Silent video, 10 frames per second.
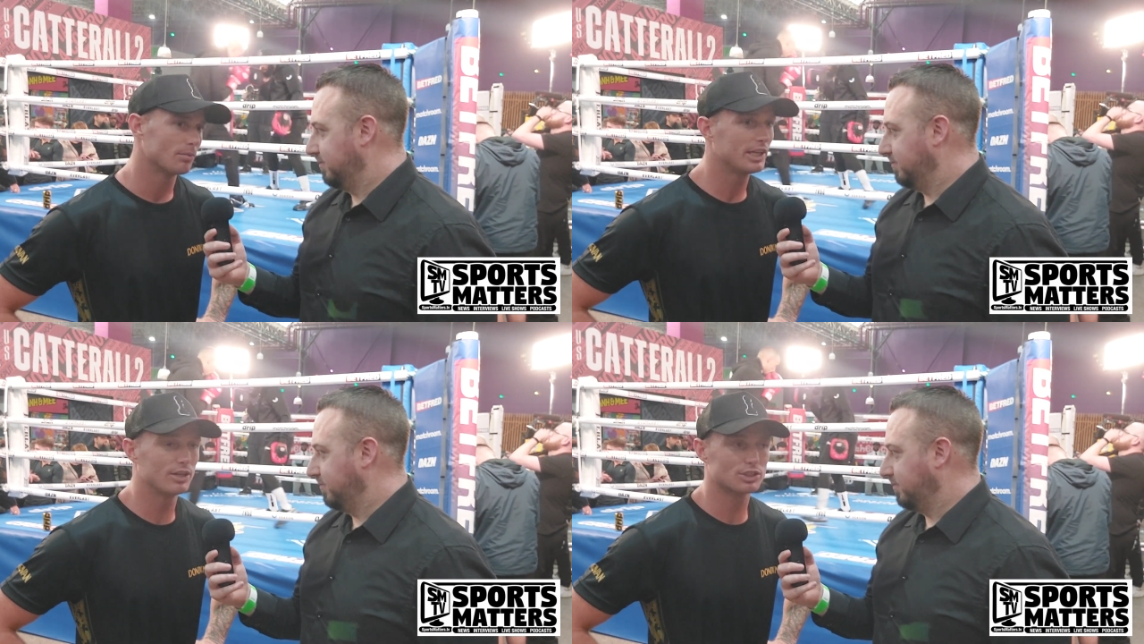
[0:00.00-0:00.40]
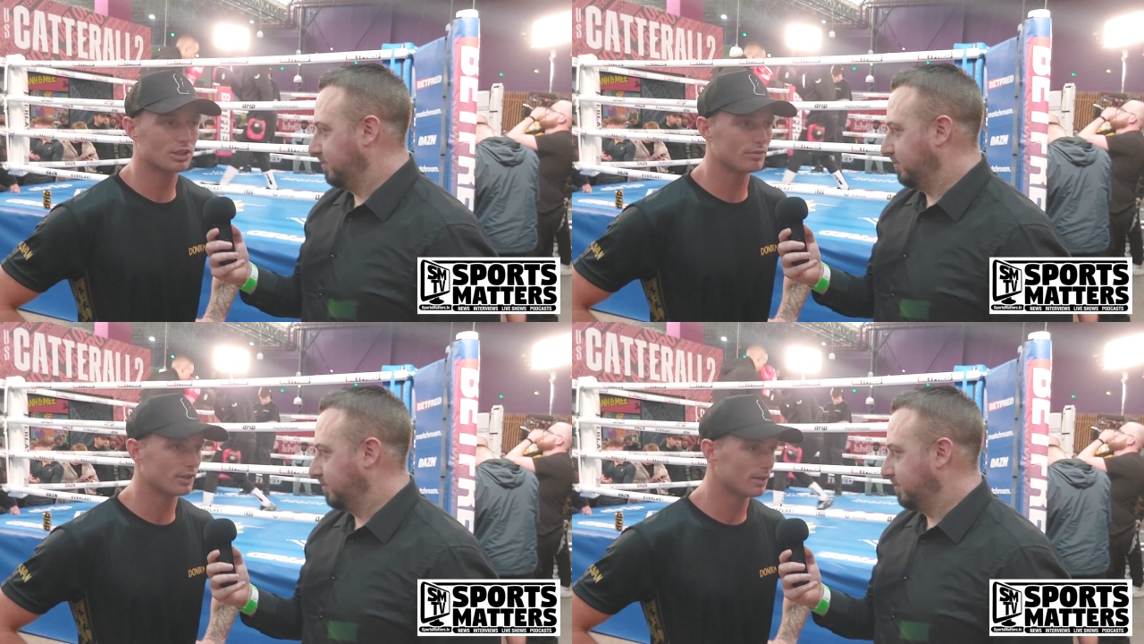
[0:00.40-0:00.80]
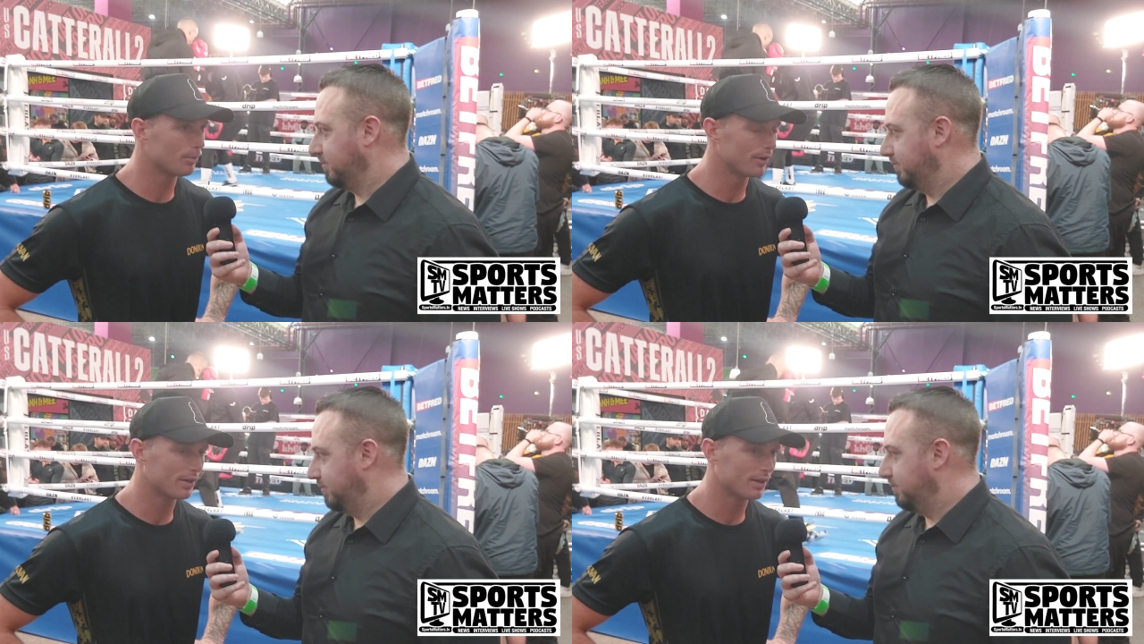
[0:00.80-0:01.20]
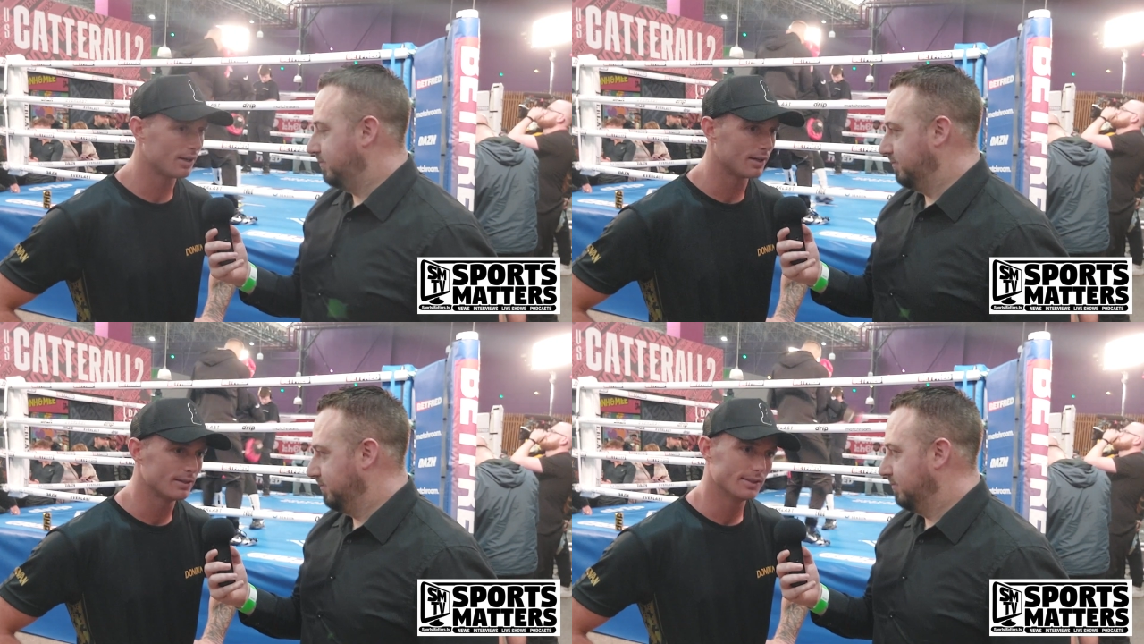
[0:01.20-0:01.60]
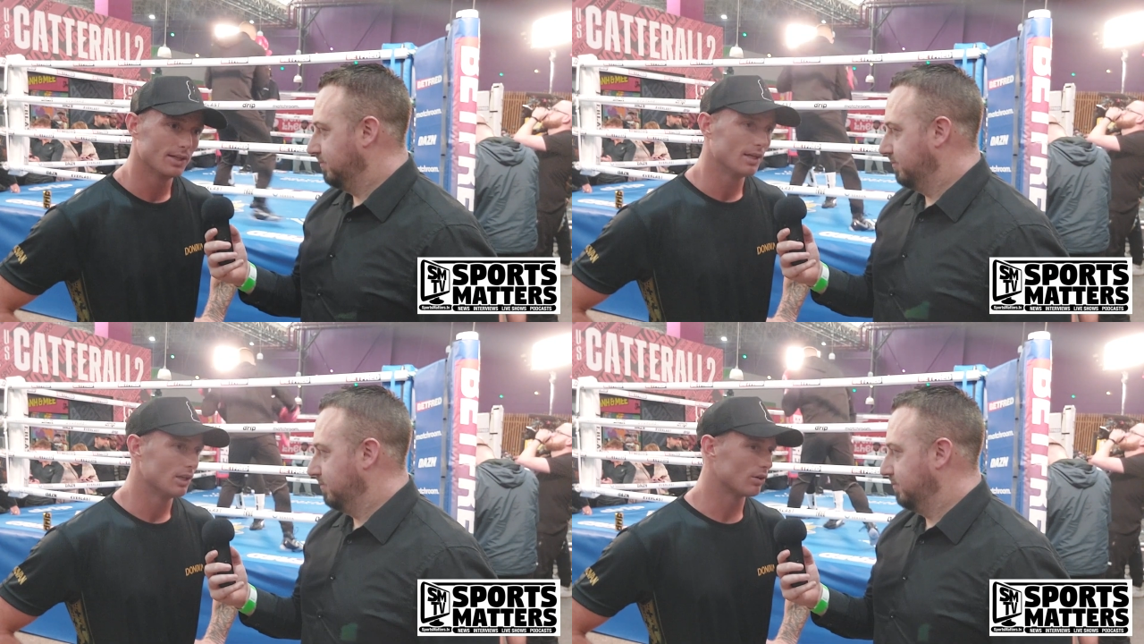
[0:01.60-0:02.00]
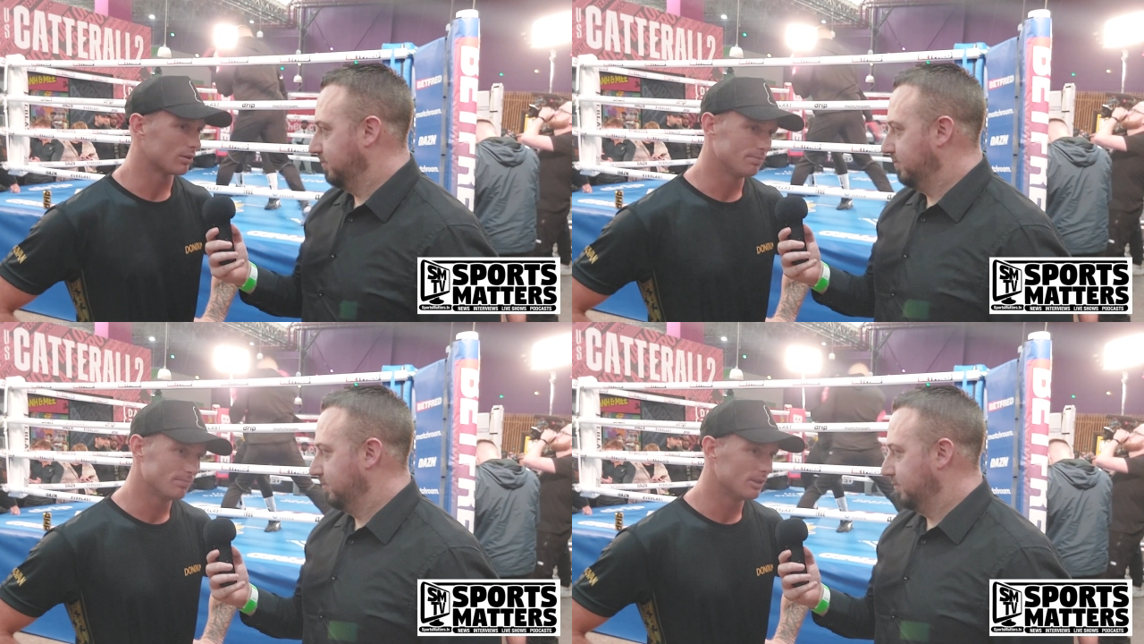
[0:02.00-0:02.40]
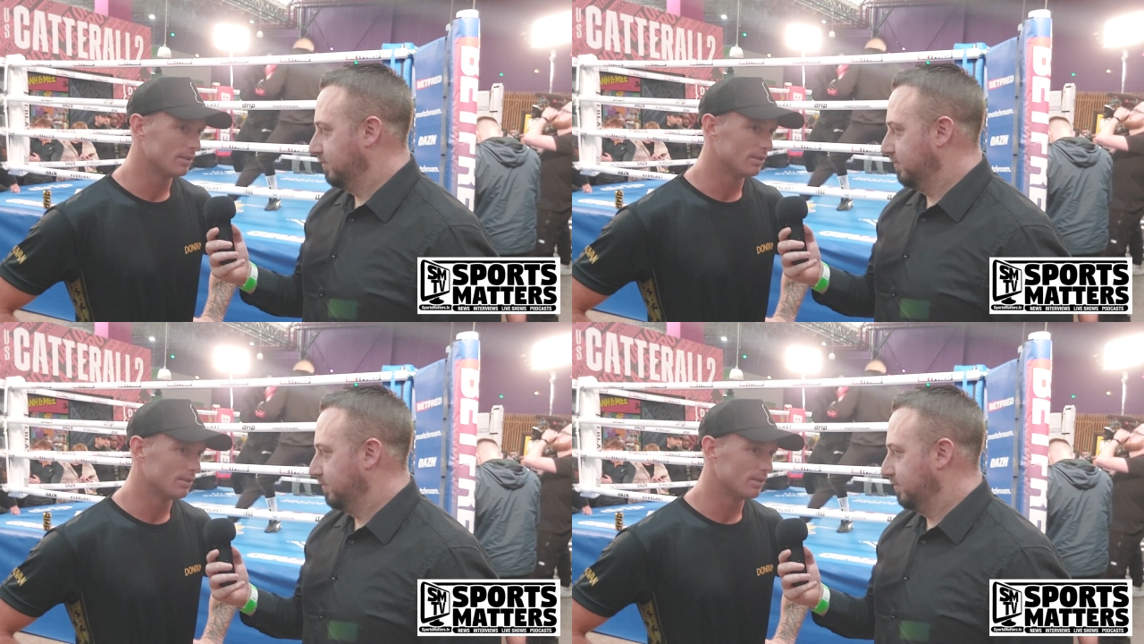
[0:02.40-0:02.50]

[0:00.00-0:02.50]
Speaker 1: um, Keto Sullivan in America. Look,